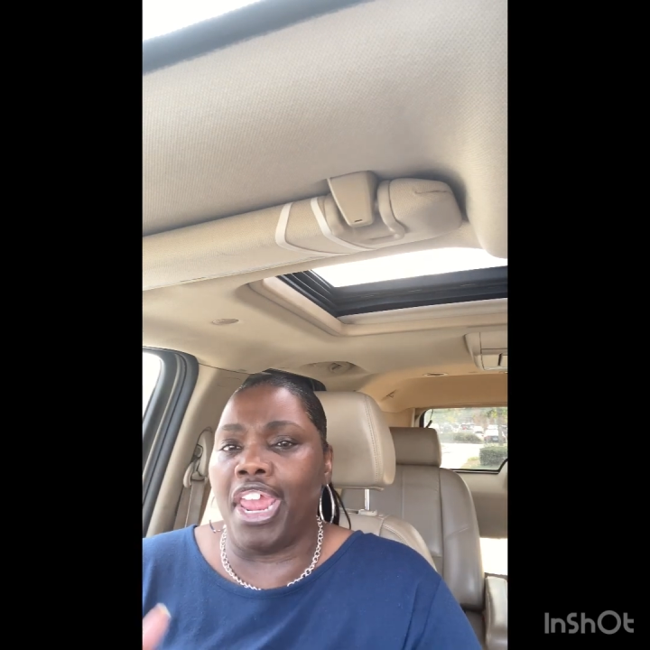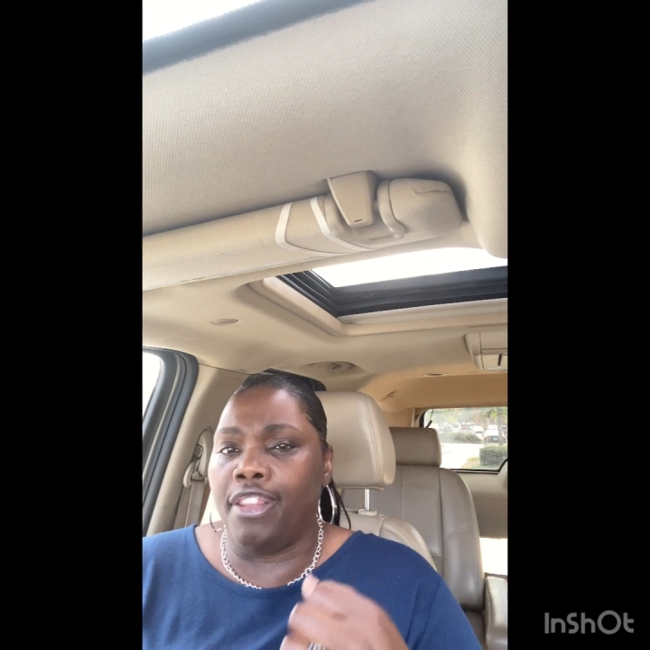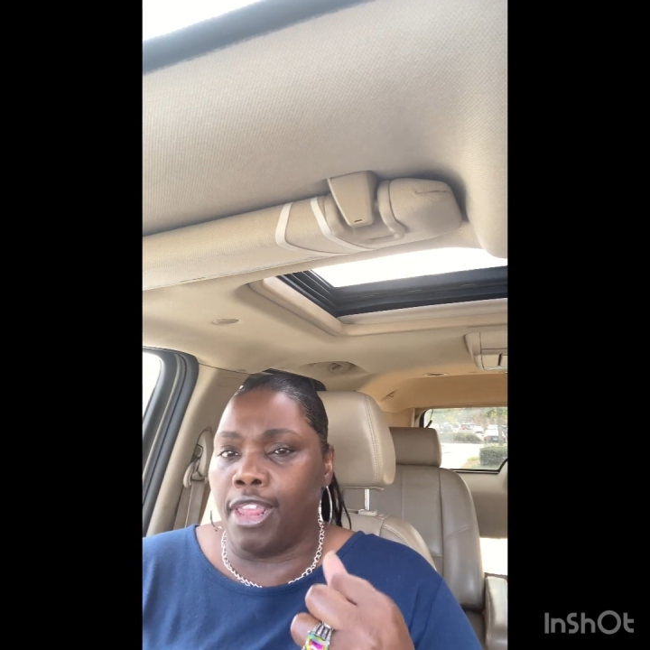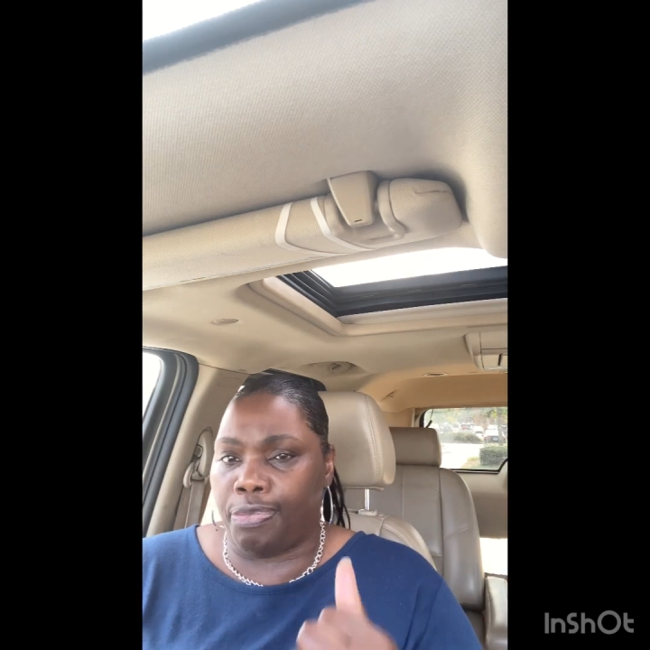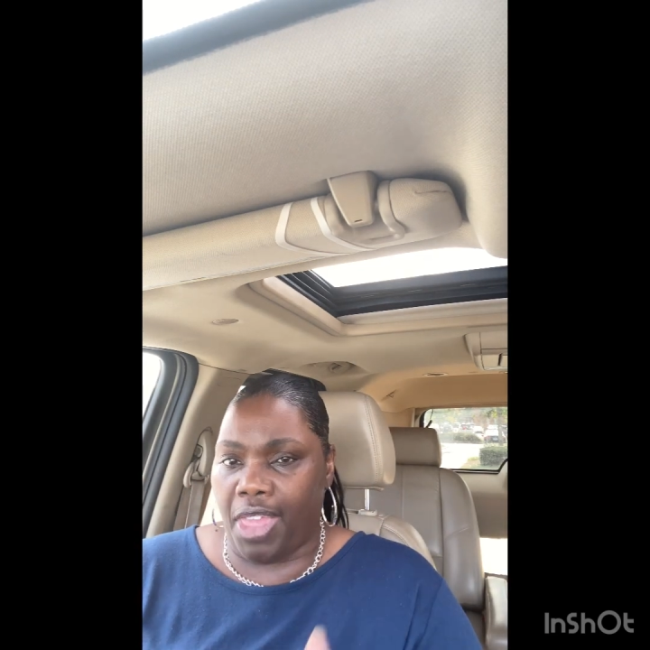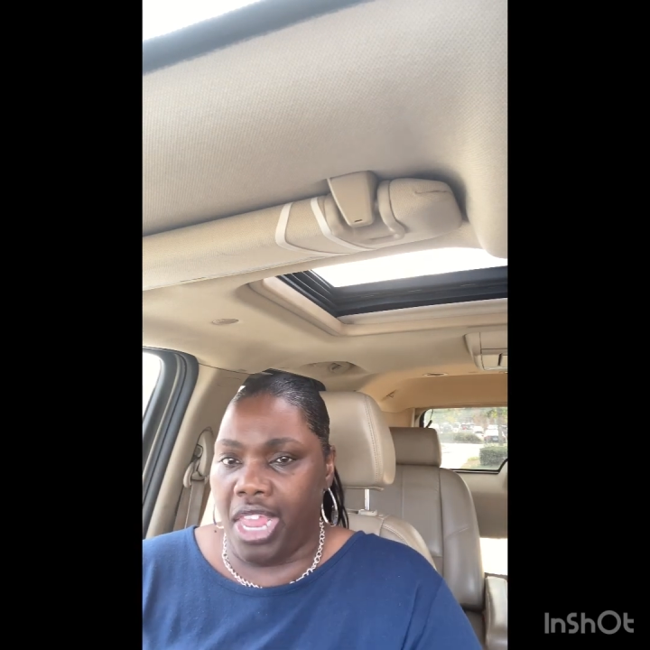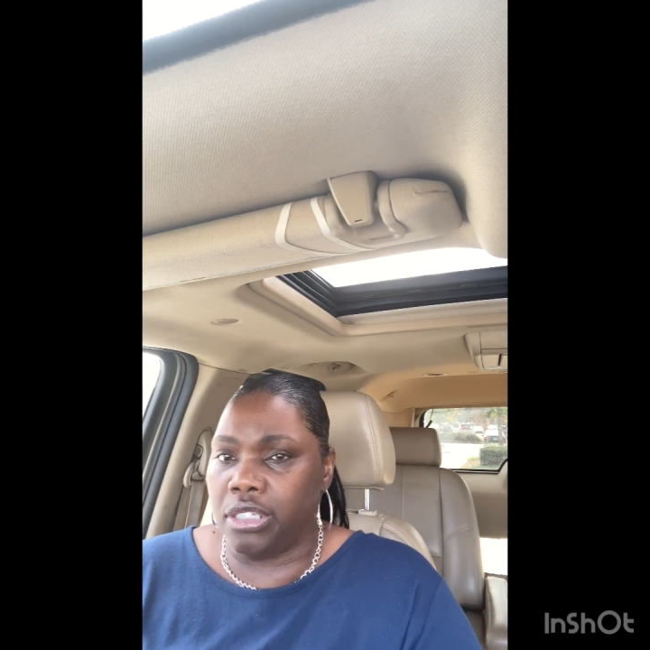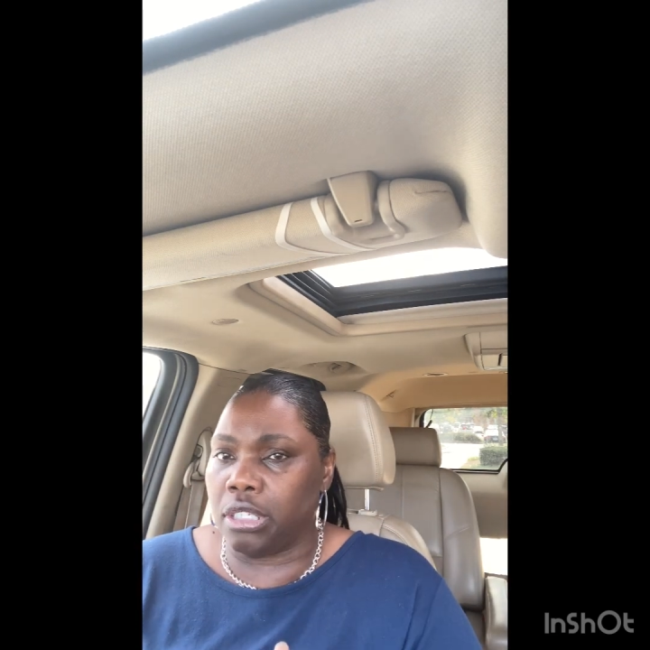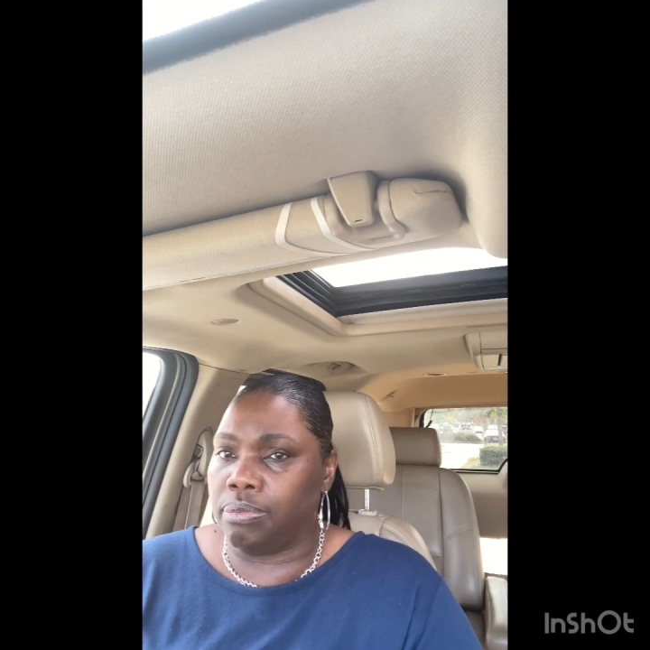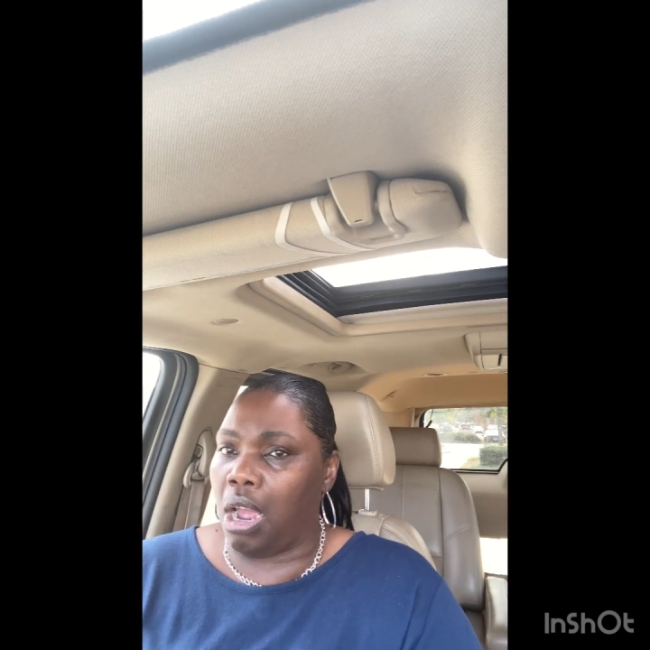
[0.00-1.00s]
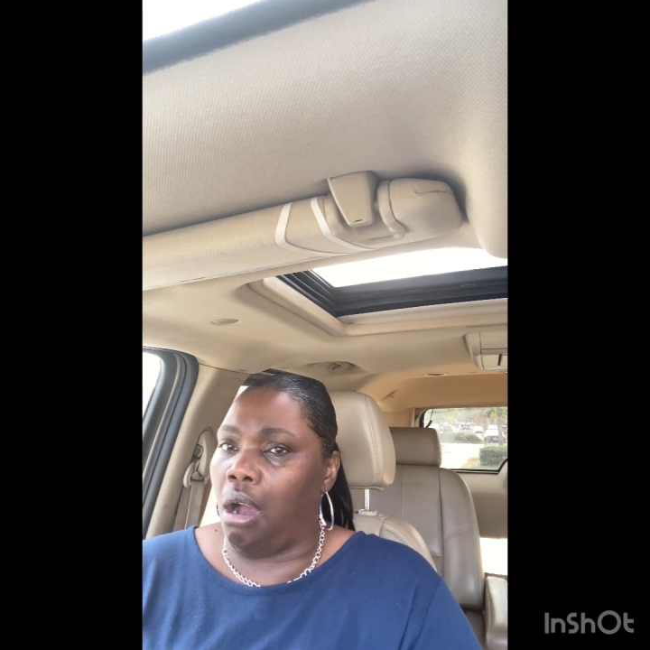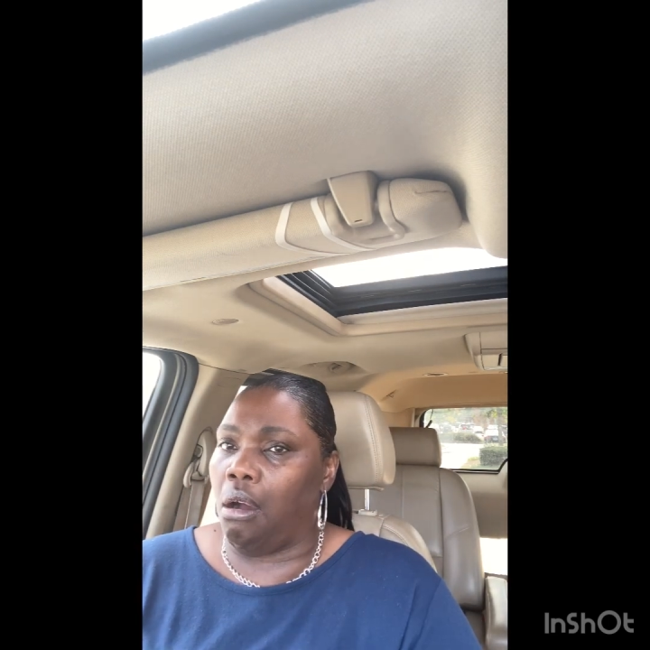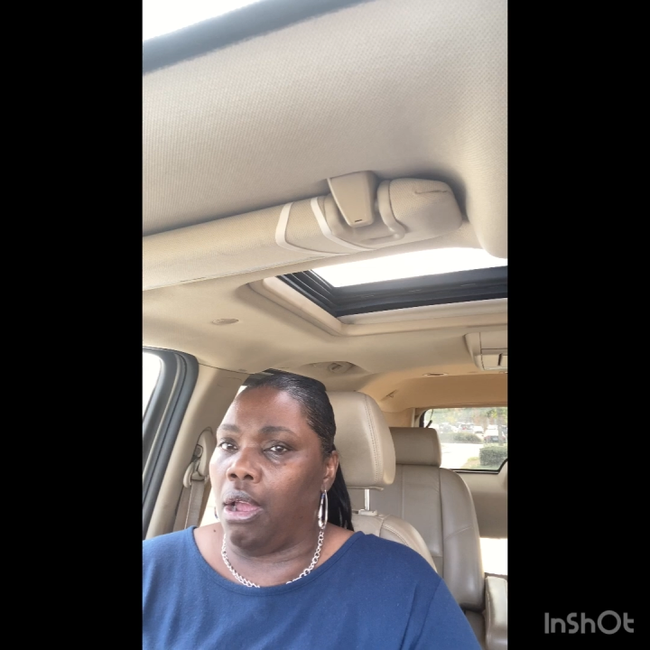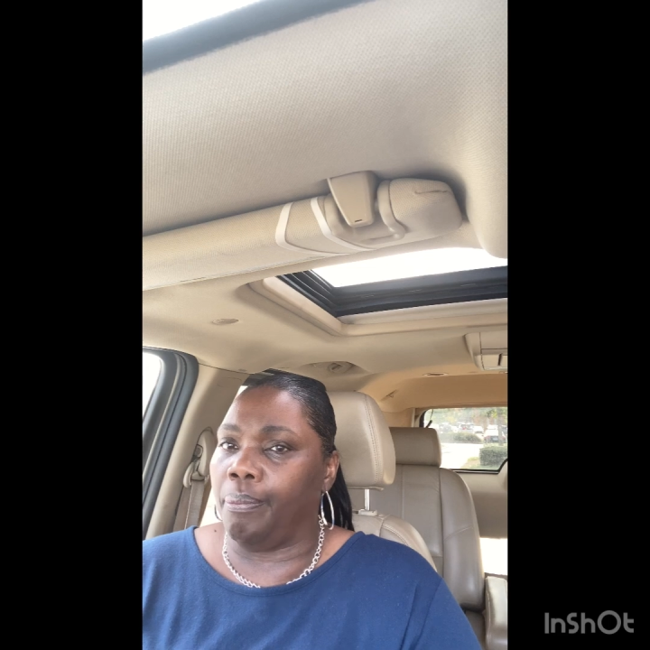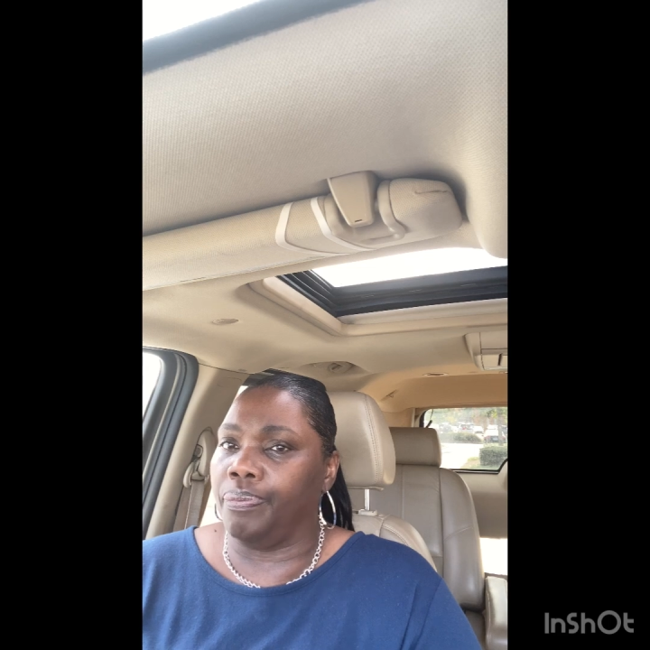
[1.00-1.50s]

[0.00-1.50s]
in the things of God.